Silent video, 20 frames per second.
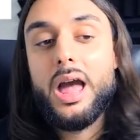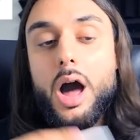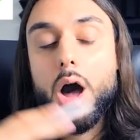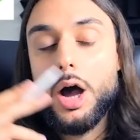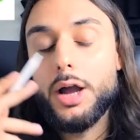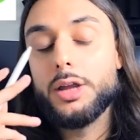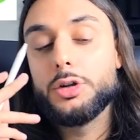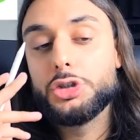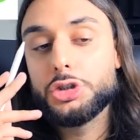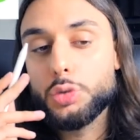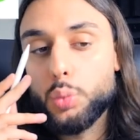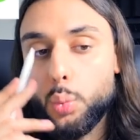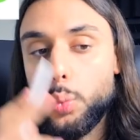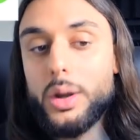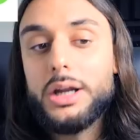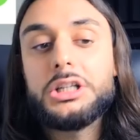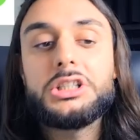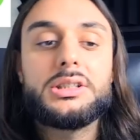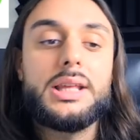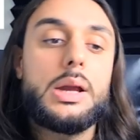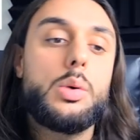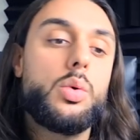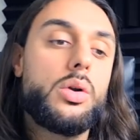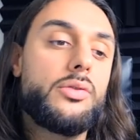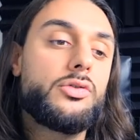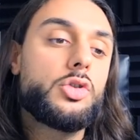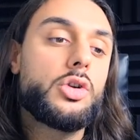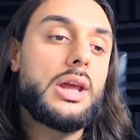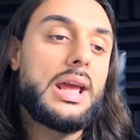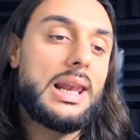I just wish they would
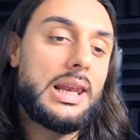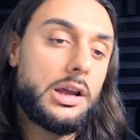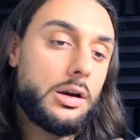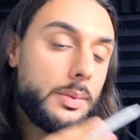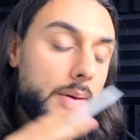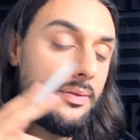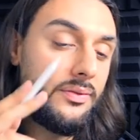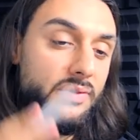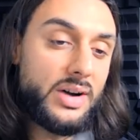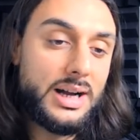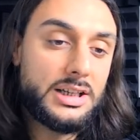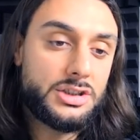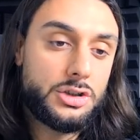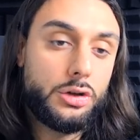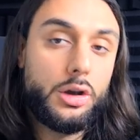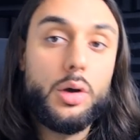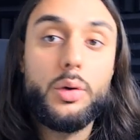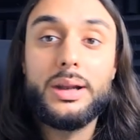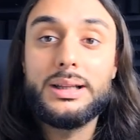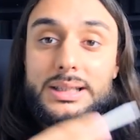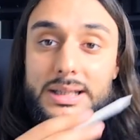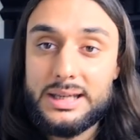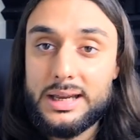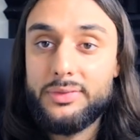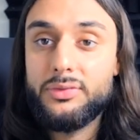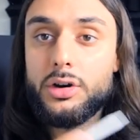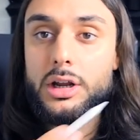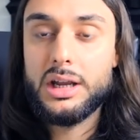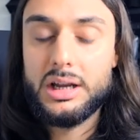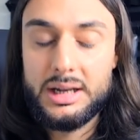have done it a little bit faster going into
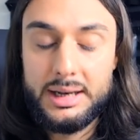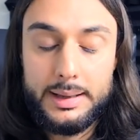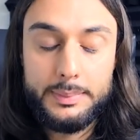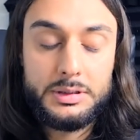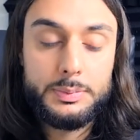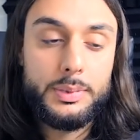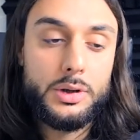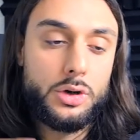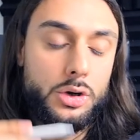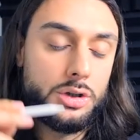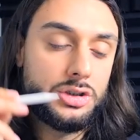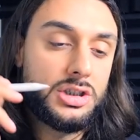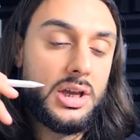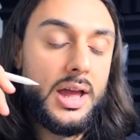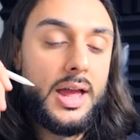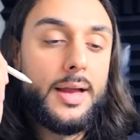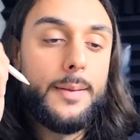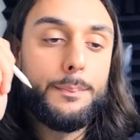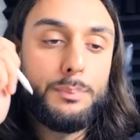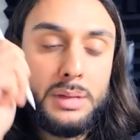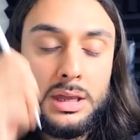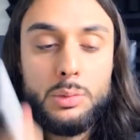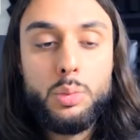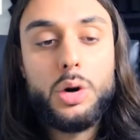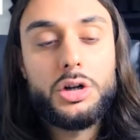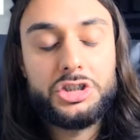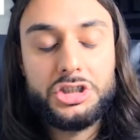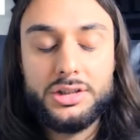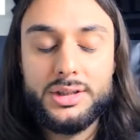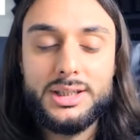different clips because me
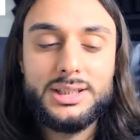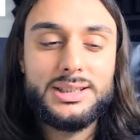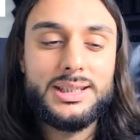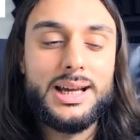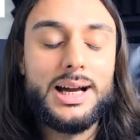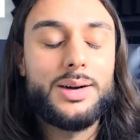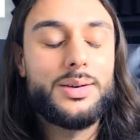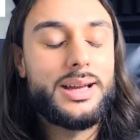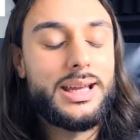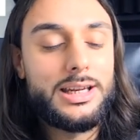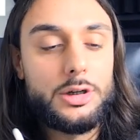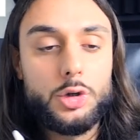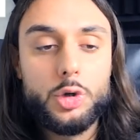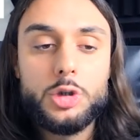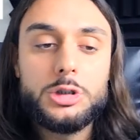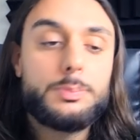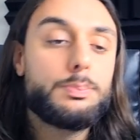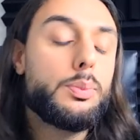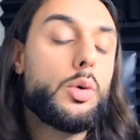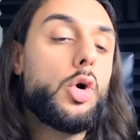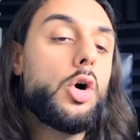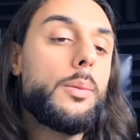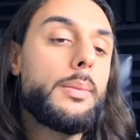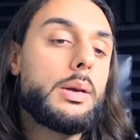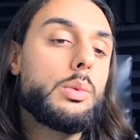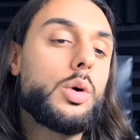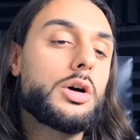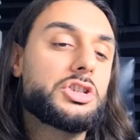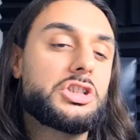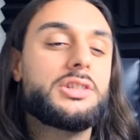watching this now, it does bore me
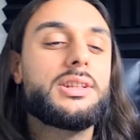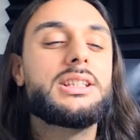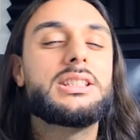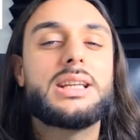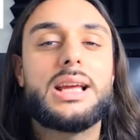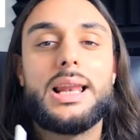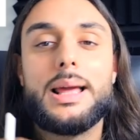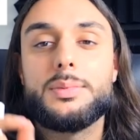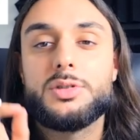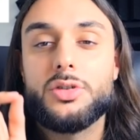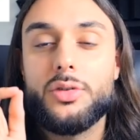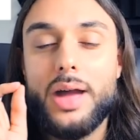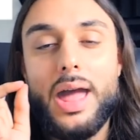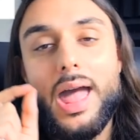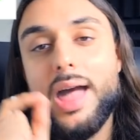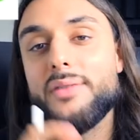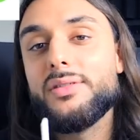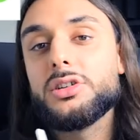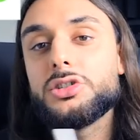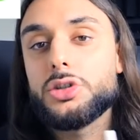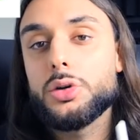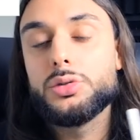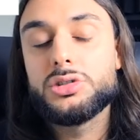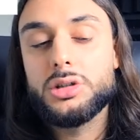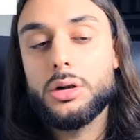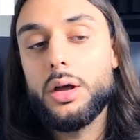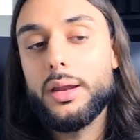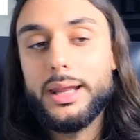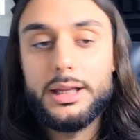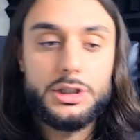watching these clips for ever so
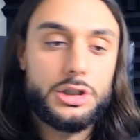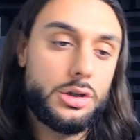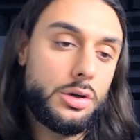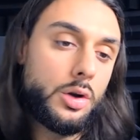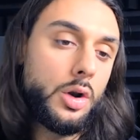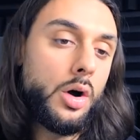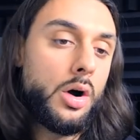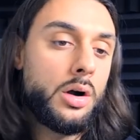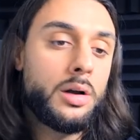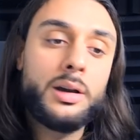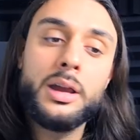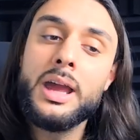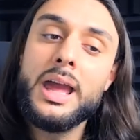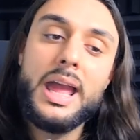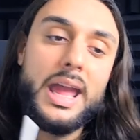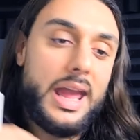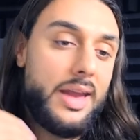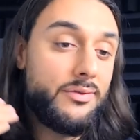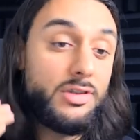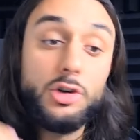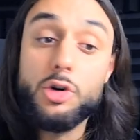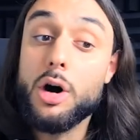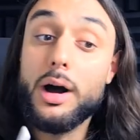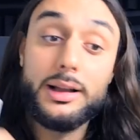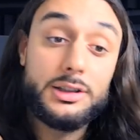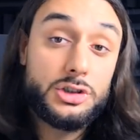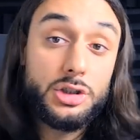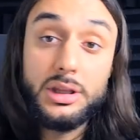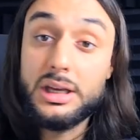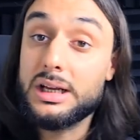slightly too long. If you got
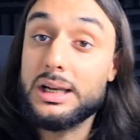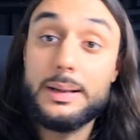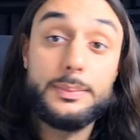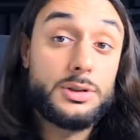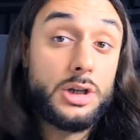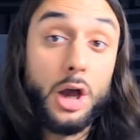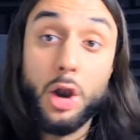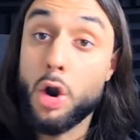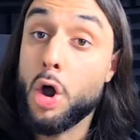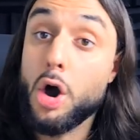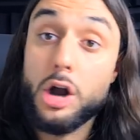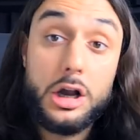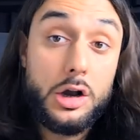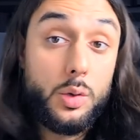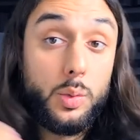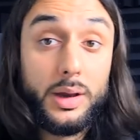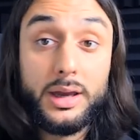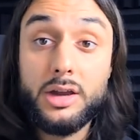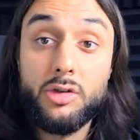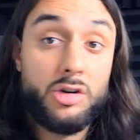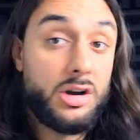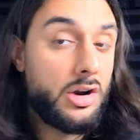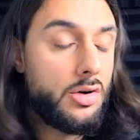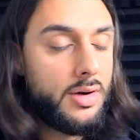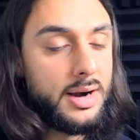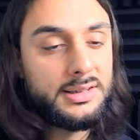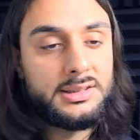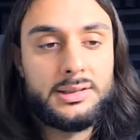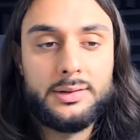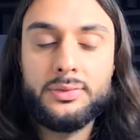into the clips a lot quicker and
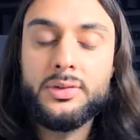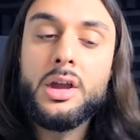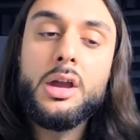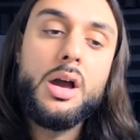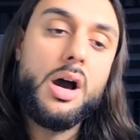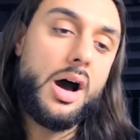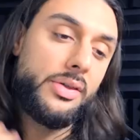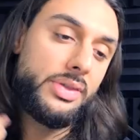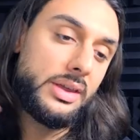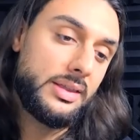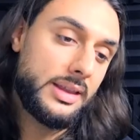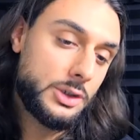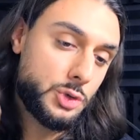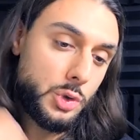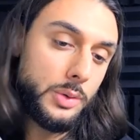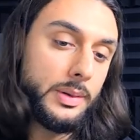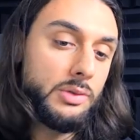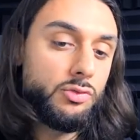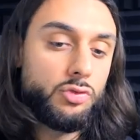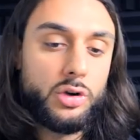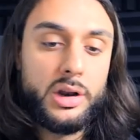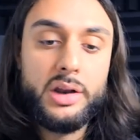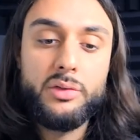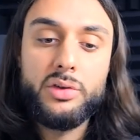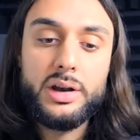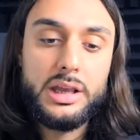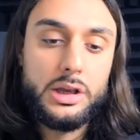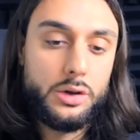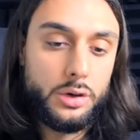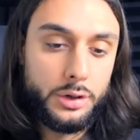aggressive, think this would have been really,
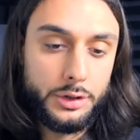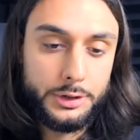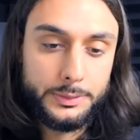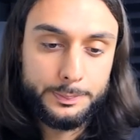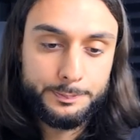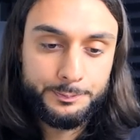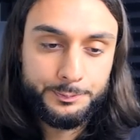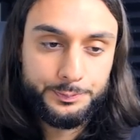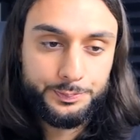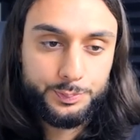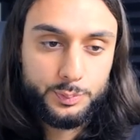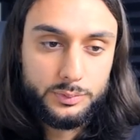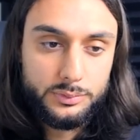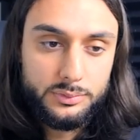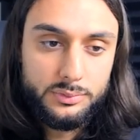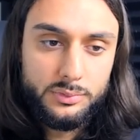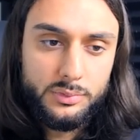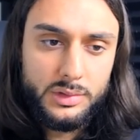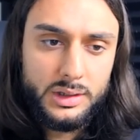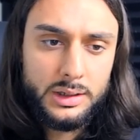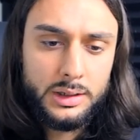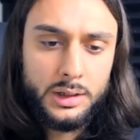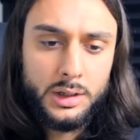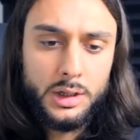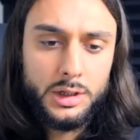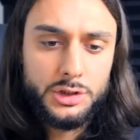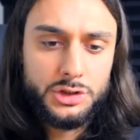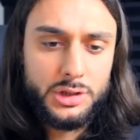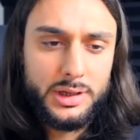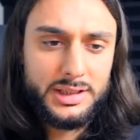really good.
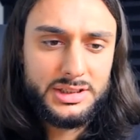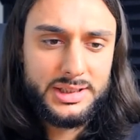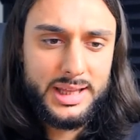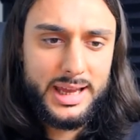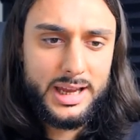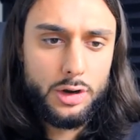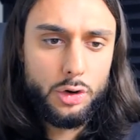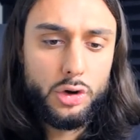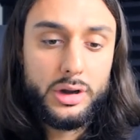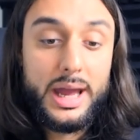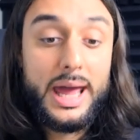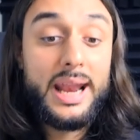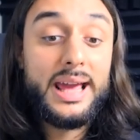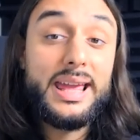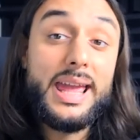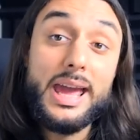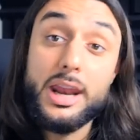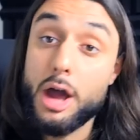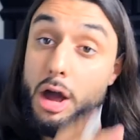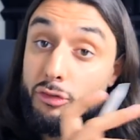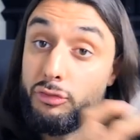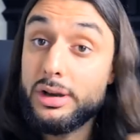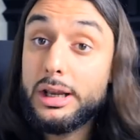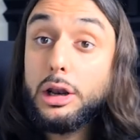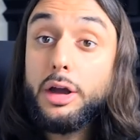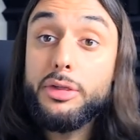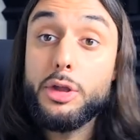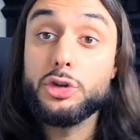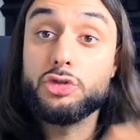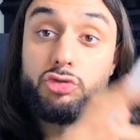So let's take a look. And again, I really
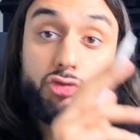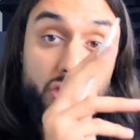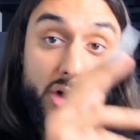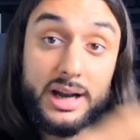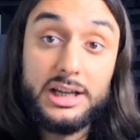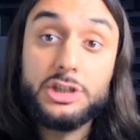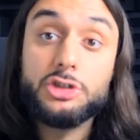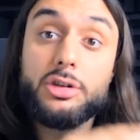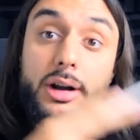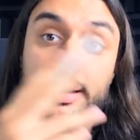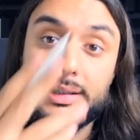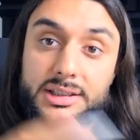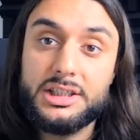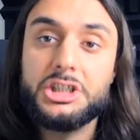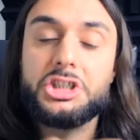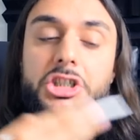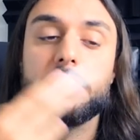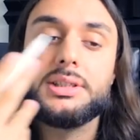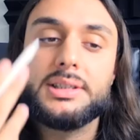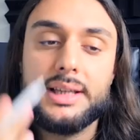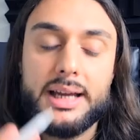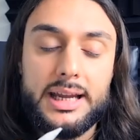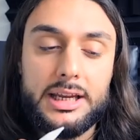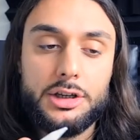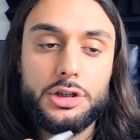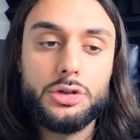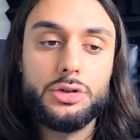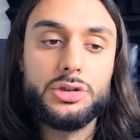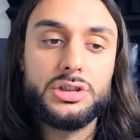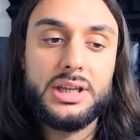like those red transitions that he
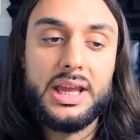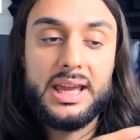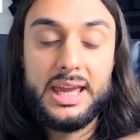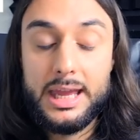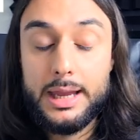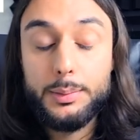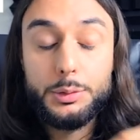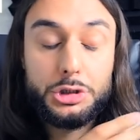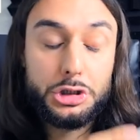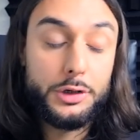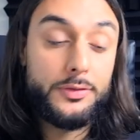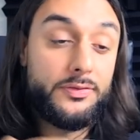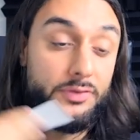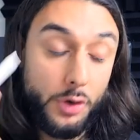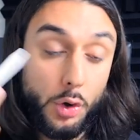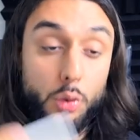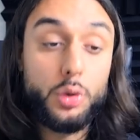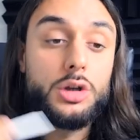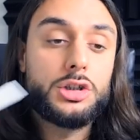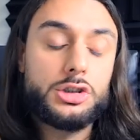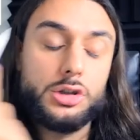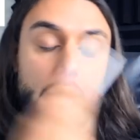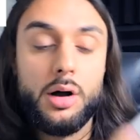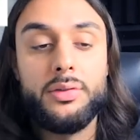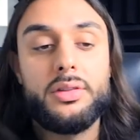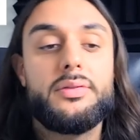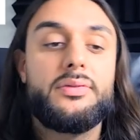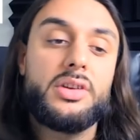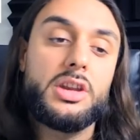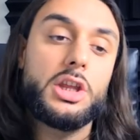does. It keeps you focused
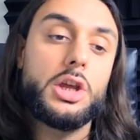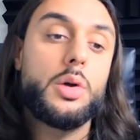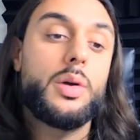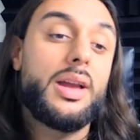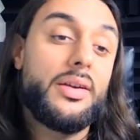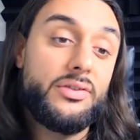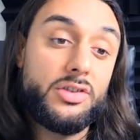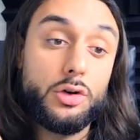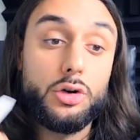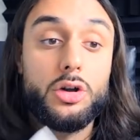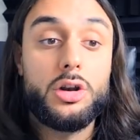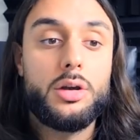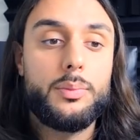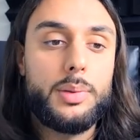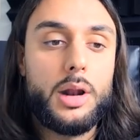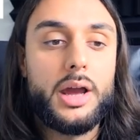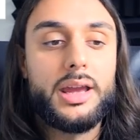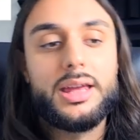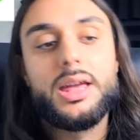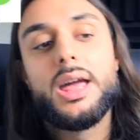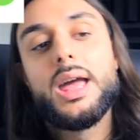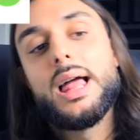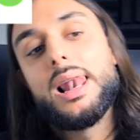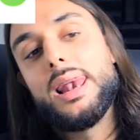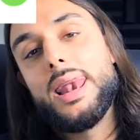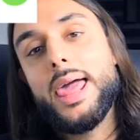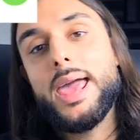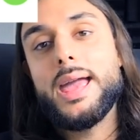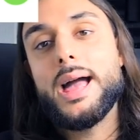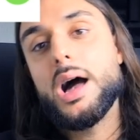on the video if you're gonna like
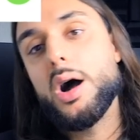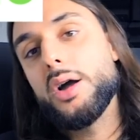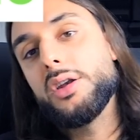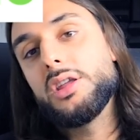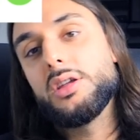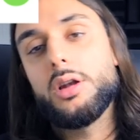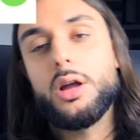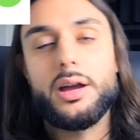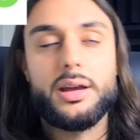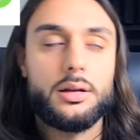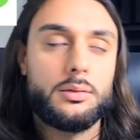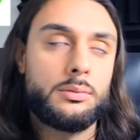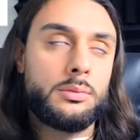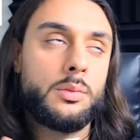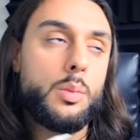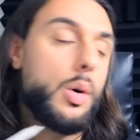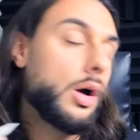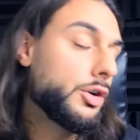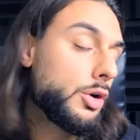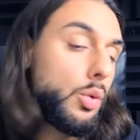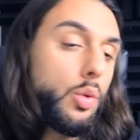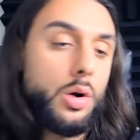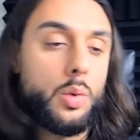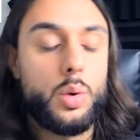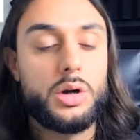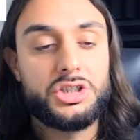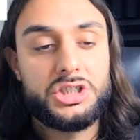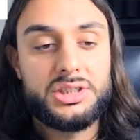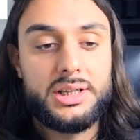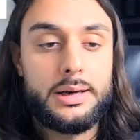lay out and you're like, mm, I don't wanna
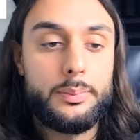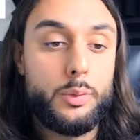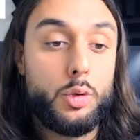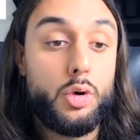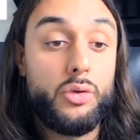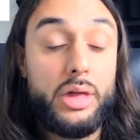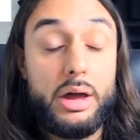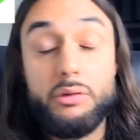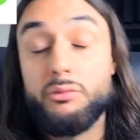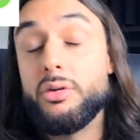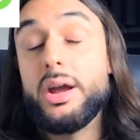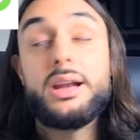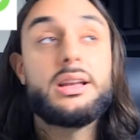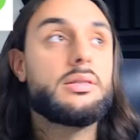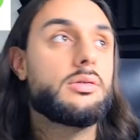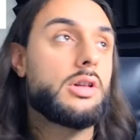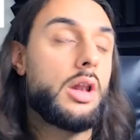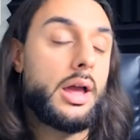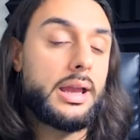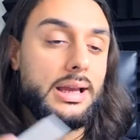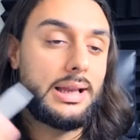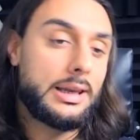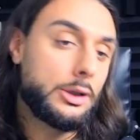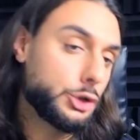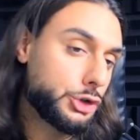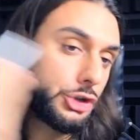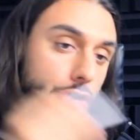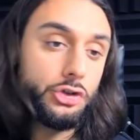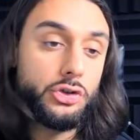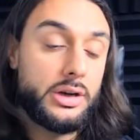watch this anymore. That red like little
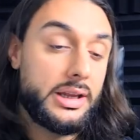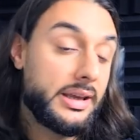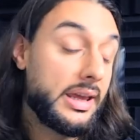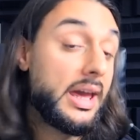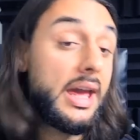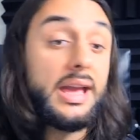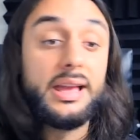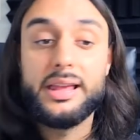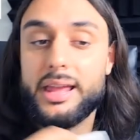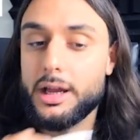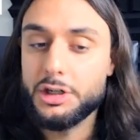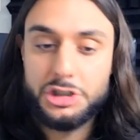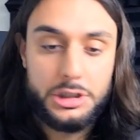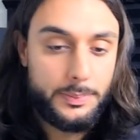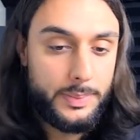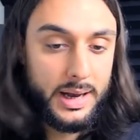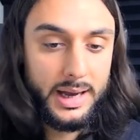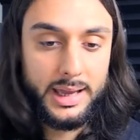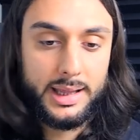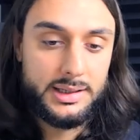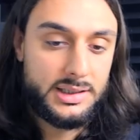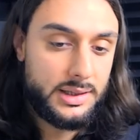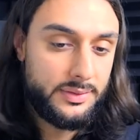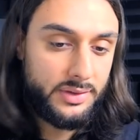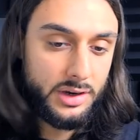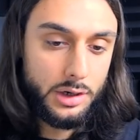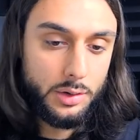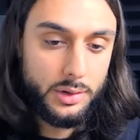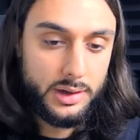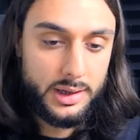streak gets you back into the video